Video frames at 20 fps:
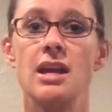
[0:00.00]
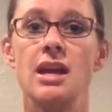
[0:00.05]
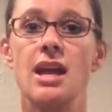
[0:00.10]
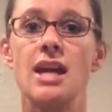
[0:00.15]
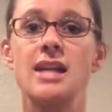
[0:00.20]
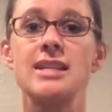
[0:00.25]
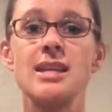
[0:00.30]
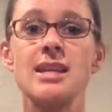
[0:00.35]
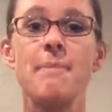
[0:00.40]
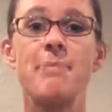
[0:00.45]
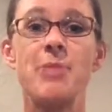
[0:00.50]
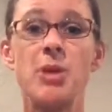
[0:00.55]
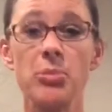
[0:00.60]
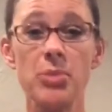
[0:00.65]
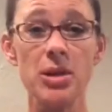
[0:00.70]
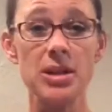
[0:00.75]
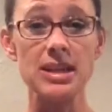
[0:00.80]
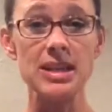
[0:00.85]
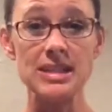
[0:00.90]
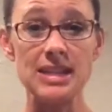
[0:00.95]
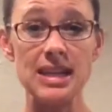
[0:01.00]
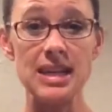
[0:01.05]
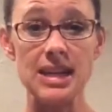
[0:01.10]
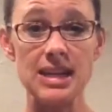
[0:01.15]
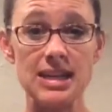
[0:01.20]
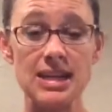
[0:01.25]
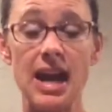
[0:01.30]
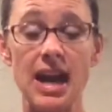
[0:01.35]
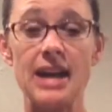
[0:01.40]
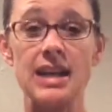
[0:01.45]
Except they're really
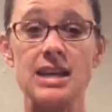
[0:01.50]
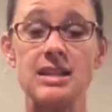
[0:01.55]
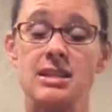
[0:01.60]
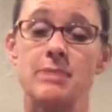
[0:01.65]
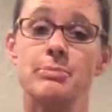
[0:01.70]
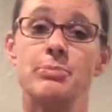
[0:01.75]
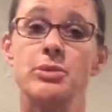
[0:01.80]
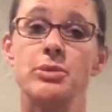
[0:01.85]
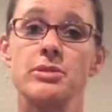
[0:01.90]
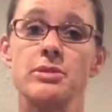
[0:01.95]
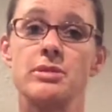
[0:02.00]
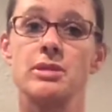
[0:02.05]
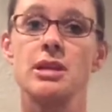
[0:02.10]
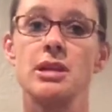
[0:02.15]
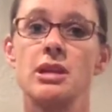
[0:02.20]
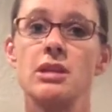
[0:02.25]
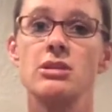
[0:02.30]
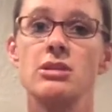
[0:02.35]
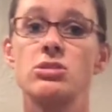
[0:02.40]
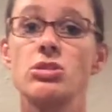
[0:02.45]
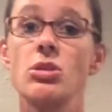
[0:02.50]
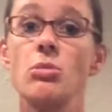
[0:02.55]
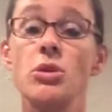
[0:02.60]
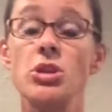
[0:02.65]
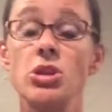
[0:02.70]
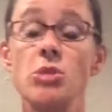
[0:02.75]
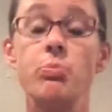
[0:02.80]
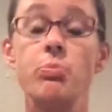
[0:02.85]
teeny tiny dimples. So when you